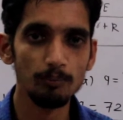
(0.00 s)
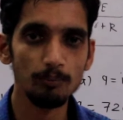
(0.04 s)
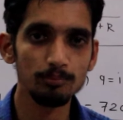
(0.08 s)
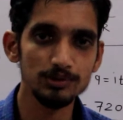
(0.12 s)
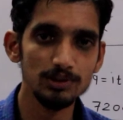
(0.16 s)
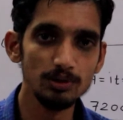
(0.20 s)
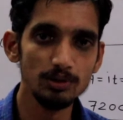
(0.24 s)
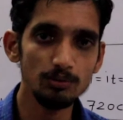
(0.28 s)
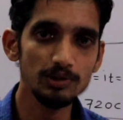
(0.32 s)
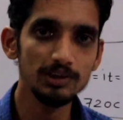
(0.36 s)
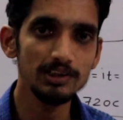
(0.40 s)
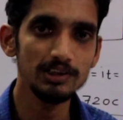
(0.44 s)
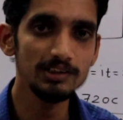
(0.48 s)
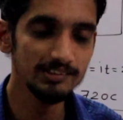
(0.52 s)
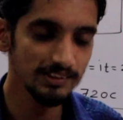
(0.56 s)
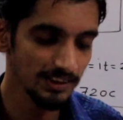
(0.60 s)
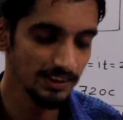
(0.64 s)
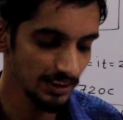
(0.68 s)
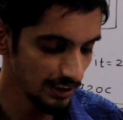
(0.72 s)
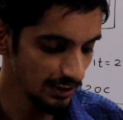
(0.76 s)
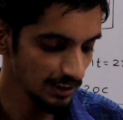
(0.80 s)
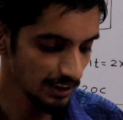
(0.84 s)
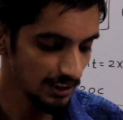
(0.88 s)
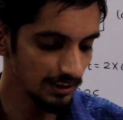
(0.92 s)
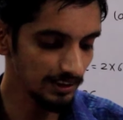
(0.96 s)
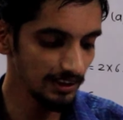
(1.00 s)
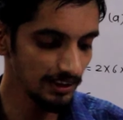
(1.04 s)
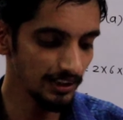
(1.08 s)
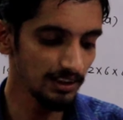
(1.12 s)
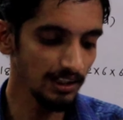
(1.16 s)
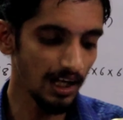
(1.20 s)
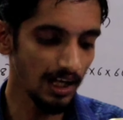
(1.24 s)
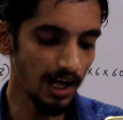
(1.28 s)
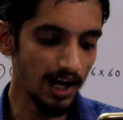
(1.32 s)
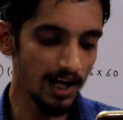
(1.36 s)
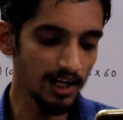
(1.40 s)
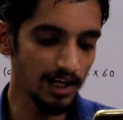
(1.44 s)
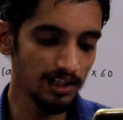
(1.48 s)
observe this,
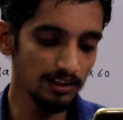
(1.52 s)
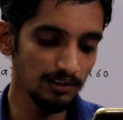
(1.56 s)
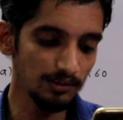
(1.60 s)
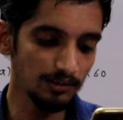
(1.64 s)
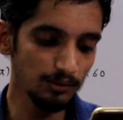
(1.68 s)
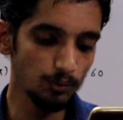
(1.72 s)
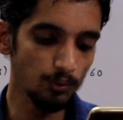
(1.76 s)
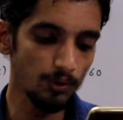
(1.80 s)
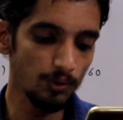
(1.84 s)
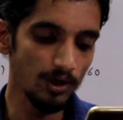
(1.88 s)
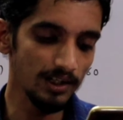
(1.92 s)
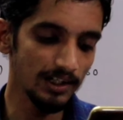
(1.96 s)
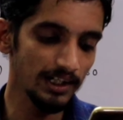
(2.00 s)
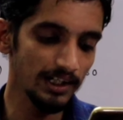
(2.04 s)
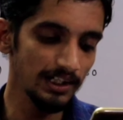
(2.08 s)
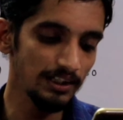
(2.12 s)
then R, 2R